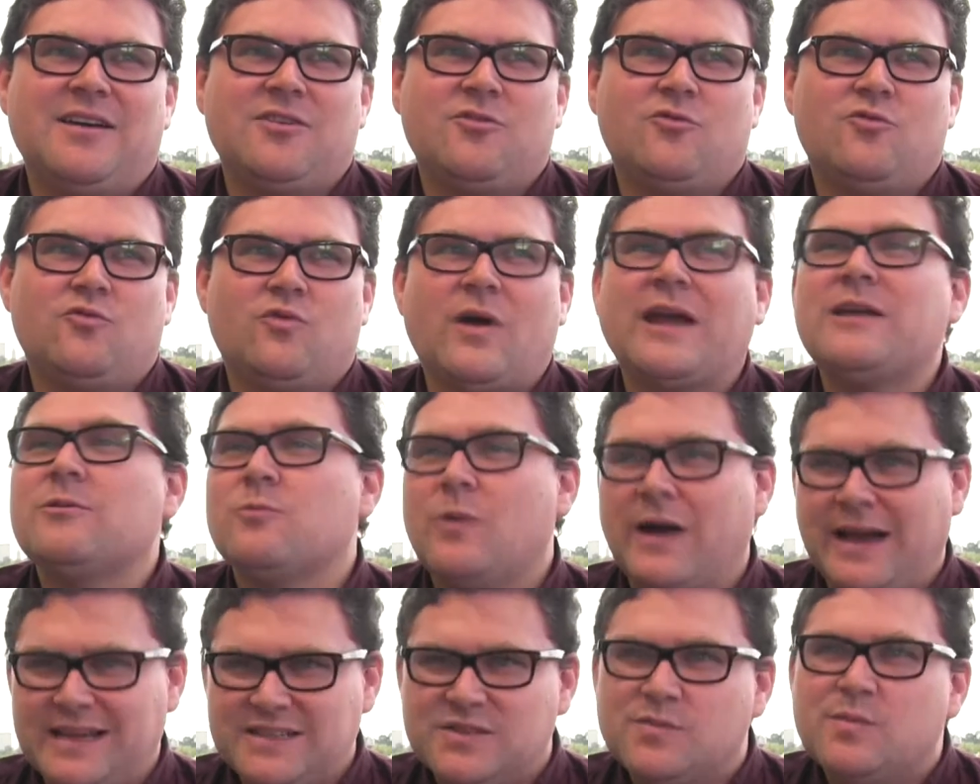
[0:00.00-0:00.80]
great
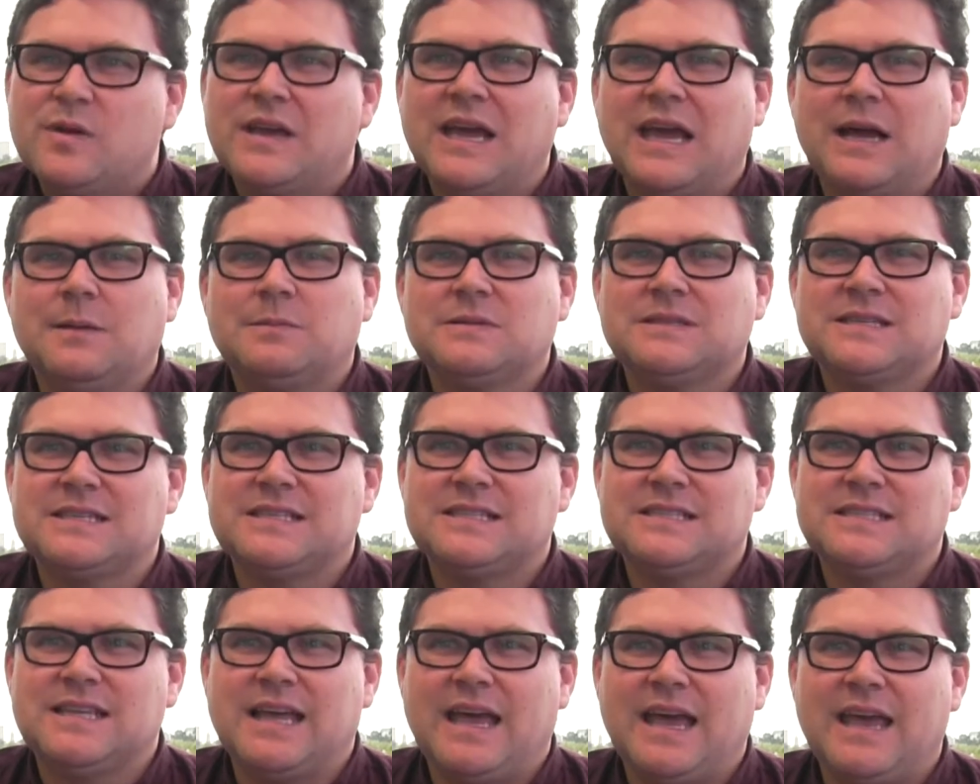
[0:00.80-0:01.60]
ways of being able to
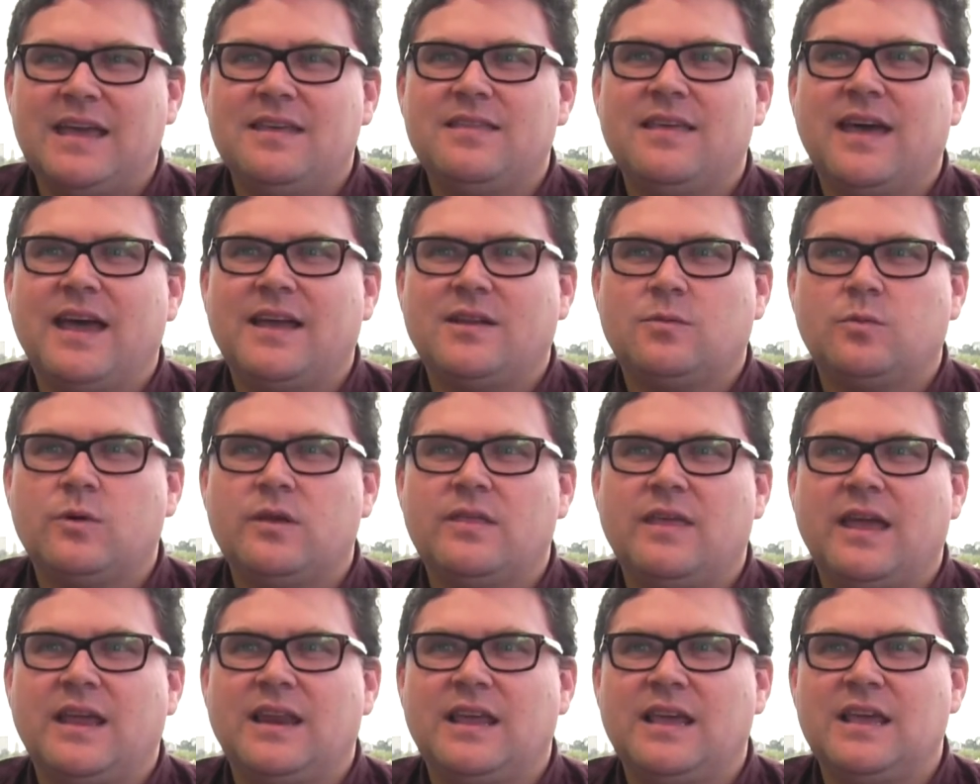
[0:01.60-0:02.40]
say that
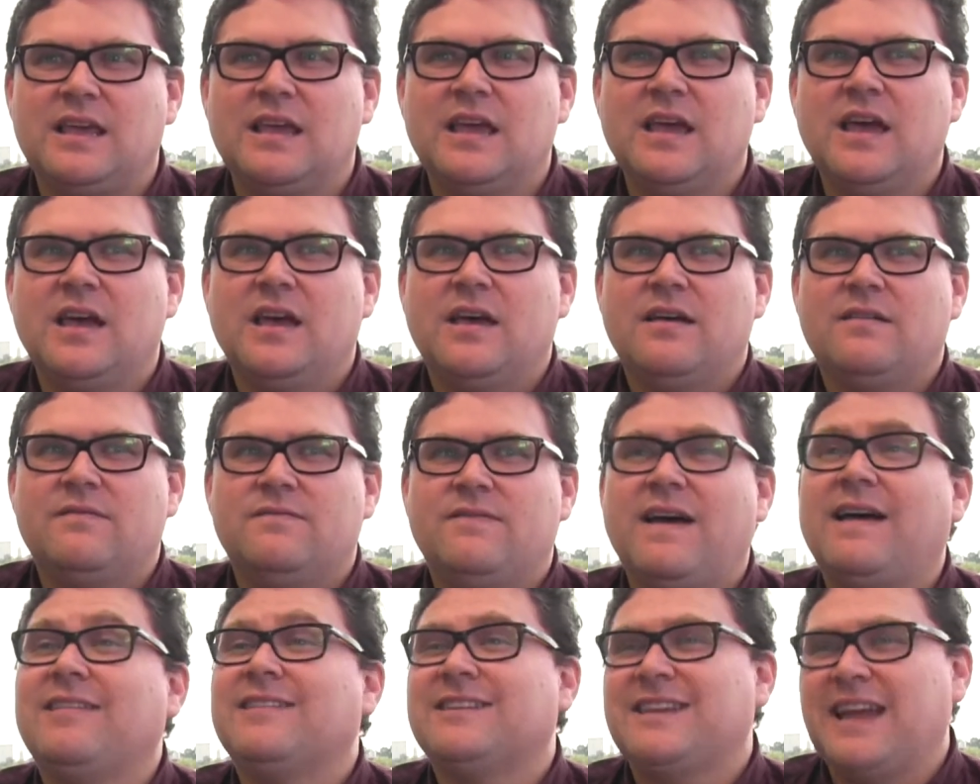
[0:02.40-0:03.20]
with any
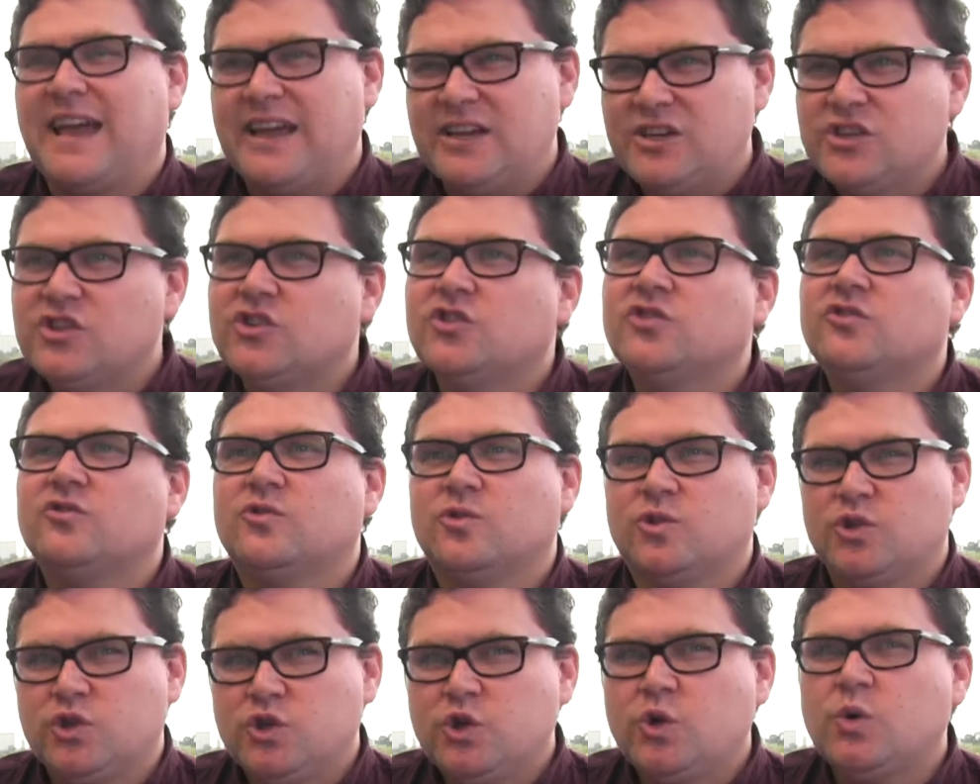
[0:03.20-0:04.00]
validation
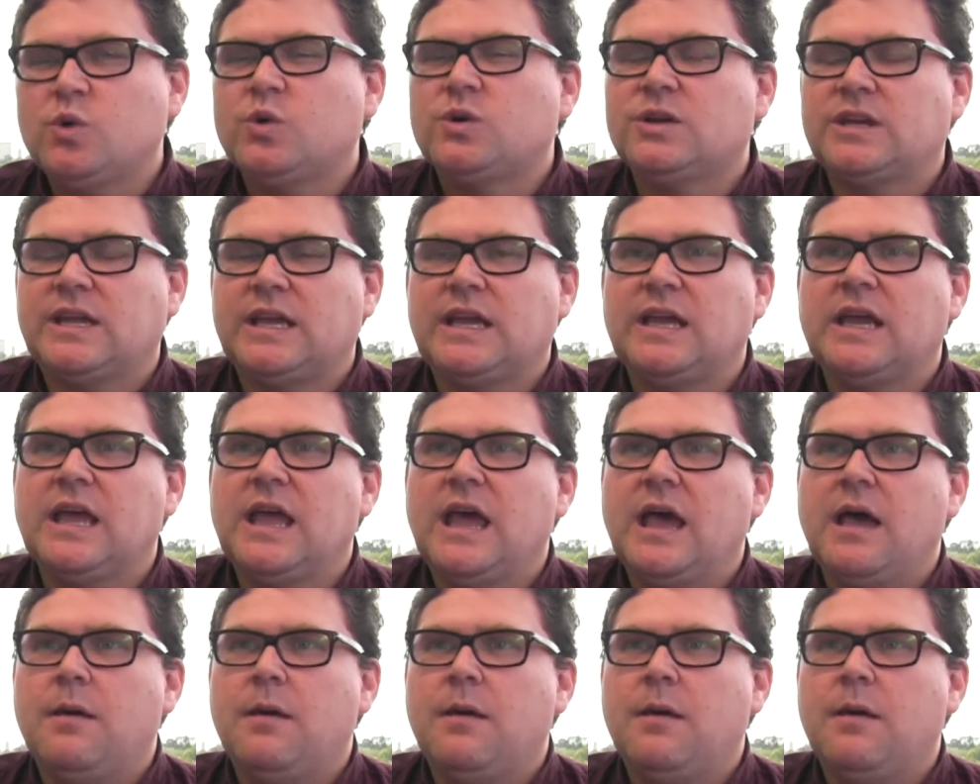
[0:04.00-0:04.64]
or surety,